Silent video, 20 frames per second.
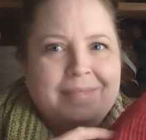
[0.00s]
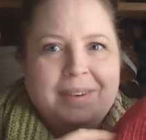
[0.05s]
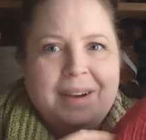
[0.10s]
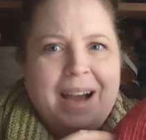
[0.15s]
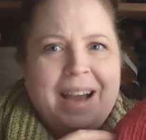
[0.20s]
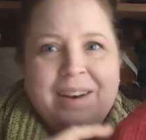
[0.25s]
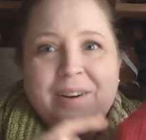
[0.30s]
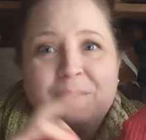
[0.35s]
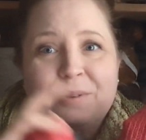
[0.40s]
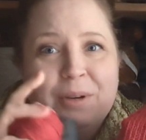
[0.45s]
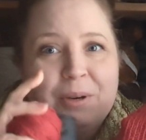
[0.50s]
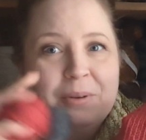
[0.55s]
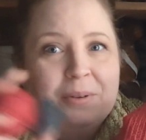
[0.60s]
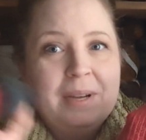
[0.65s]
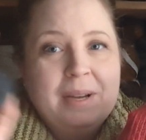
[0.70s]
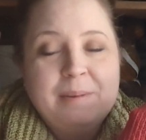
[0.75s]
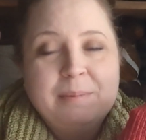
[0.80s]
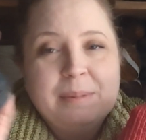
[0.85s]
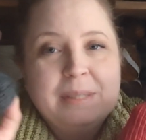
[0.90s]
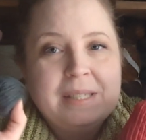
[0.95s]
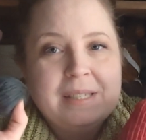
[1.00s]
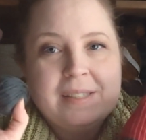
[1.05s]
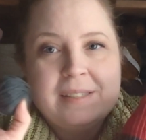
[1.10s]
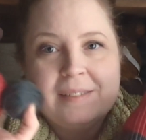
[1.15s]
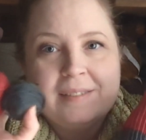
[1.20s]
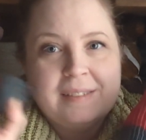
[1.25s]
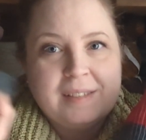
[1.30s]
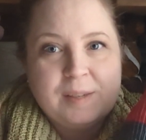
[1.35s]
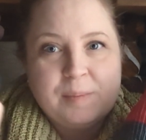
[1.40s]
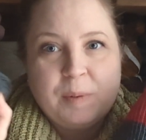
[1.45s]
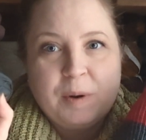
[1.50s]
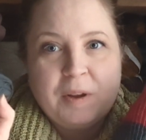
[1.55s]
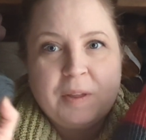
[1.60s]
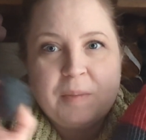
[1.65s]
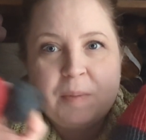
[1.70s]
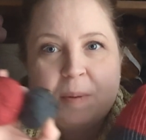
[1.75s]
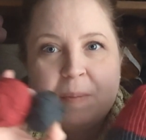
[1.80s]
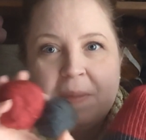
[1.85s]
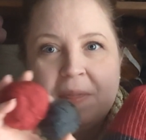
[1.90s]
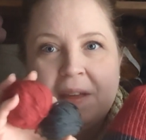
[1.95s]
I don't know. It was spur of the
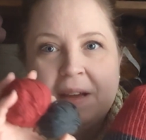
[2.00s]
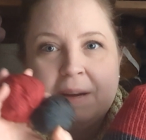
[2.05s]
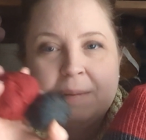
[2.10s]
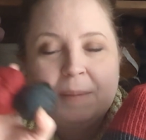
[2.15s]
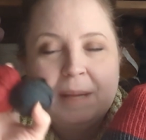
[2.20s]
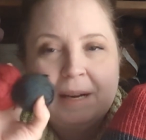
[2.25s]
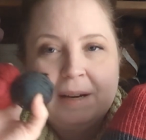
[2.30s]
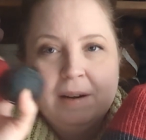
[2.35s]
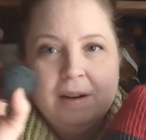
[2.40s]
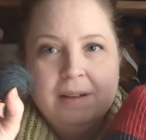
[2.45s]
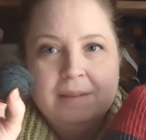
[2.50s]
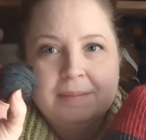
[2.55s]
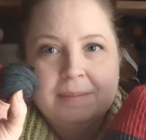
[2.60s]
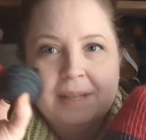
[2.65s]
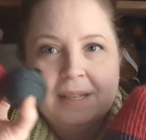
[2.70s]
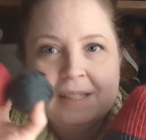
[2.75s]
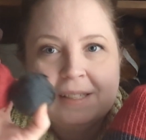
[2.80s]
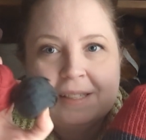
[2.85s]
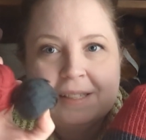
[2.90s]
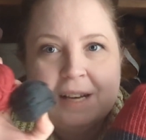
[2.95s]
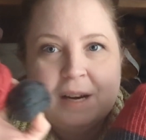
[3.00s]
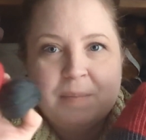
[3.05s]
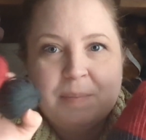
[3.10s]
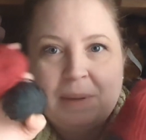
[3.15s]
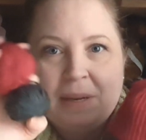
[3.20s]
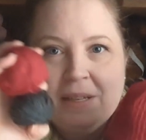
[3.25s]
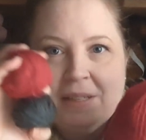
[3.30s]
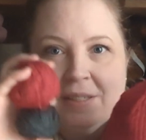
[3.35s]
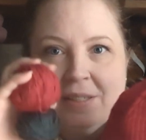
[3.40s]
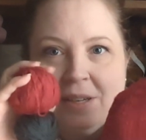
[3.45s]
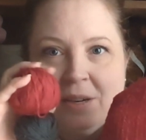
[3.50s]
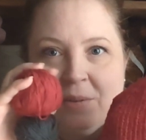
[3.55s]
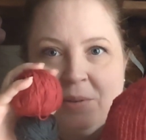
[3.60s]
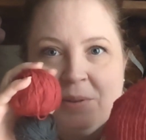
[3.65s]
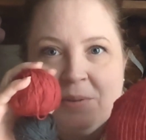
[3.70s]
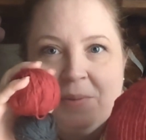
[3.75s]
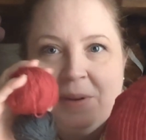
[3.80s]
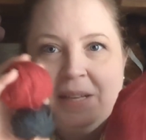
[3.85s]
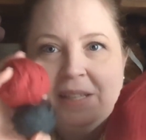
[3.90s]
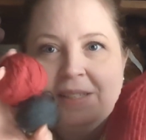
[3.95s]
moment thing. I'm like, oh, I'll stop and I'll start with
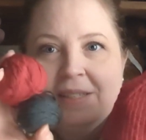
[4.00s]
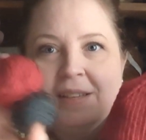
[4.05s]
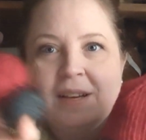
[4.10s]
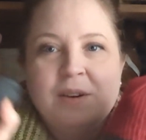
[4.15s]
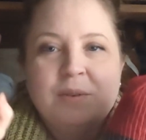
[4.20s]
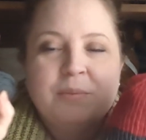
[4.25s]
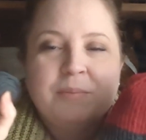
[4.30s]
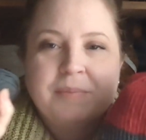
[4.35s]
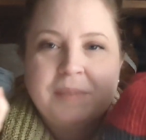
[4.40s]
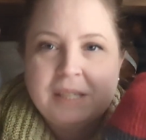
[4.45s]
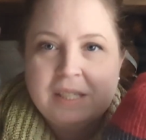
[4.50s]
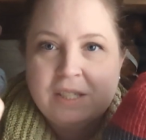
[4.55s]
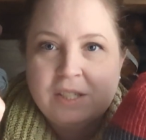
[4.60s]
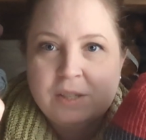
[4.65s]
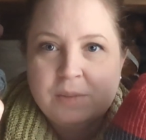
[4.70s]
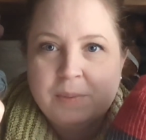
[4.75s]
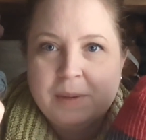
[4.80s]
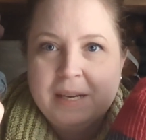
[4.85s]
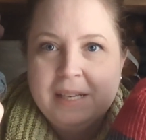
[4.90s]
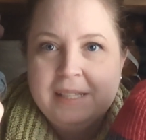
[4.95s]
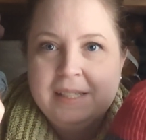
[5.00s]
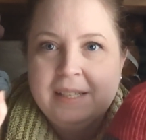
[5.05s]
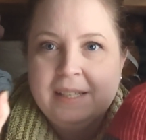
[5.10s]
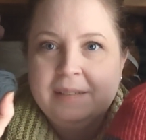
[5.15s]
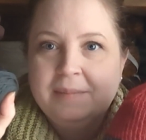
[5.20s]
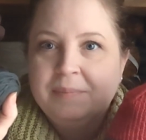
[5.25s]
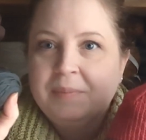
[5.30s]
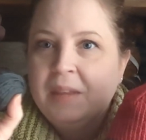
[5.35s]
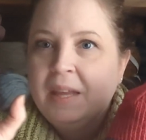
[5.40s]
the red. So that's just what I did.